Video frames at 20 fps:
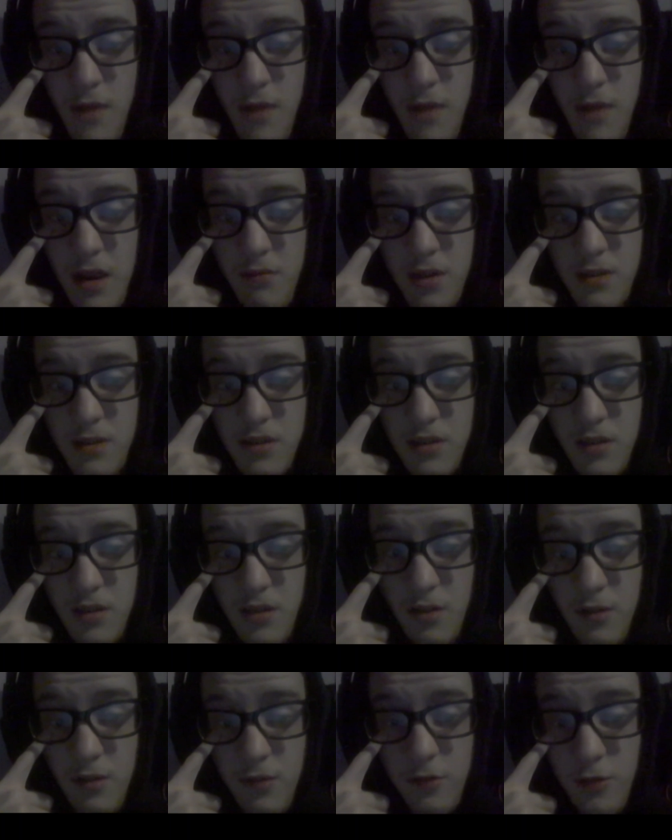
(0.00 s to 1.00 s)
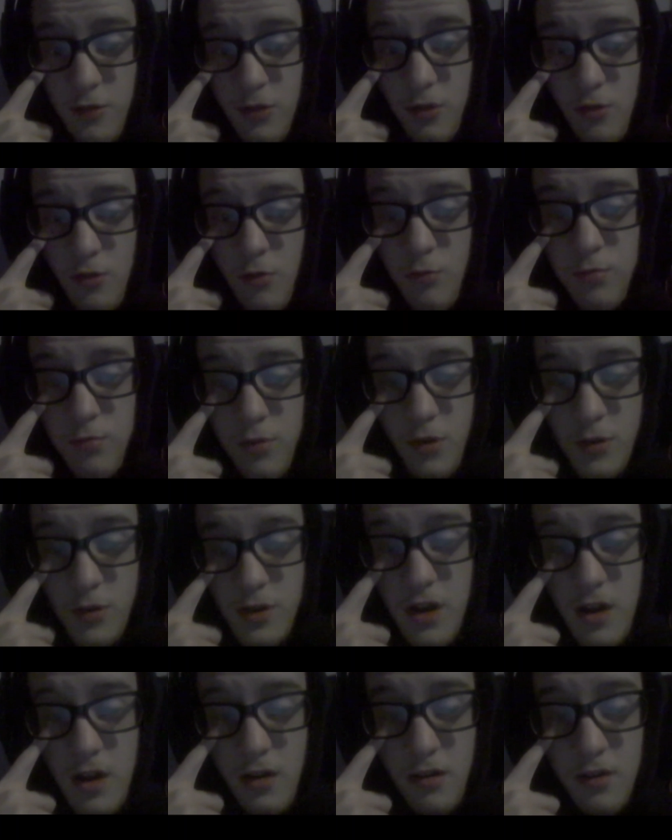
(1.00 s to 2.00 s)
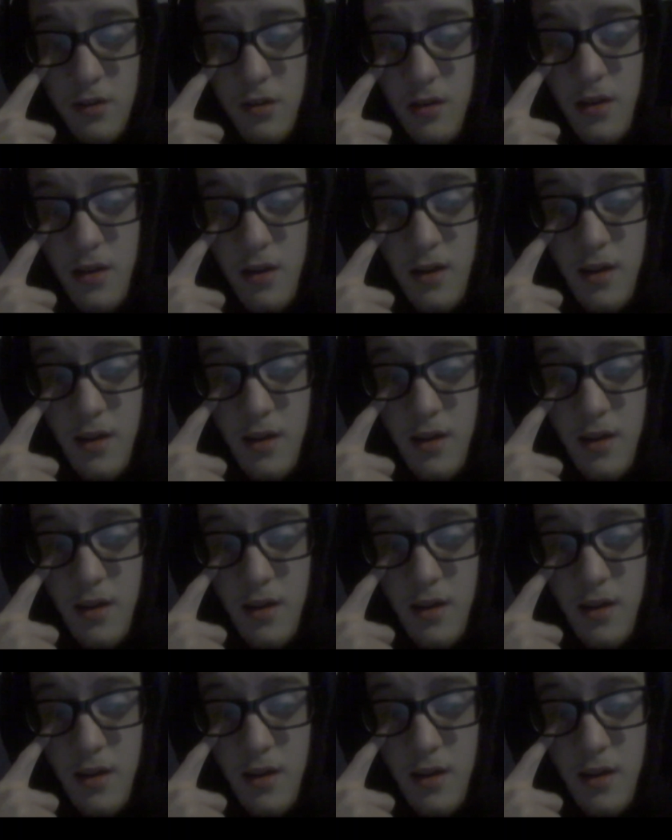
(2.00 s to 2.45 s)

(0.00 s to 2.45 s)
Mainly research for a school project.